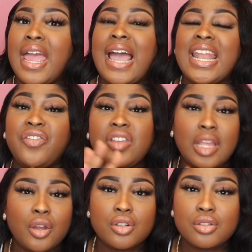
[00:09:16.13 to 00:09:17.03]
and I think
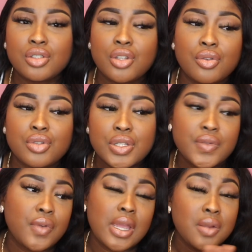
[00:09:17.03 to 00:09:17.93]
that goes to show just
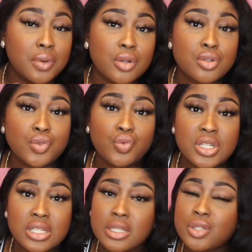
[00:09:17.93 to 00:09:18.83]
for anyone else who's
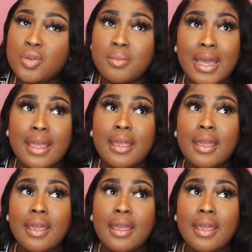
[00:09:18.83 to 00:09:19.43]
watching this who might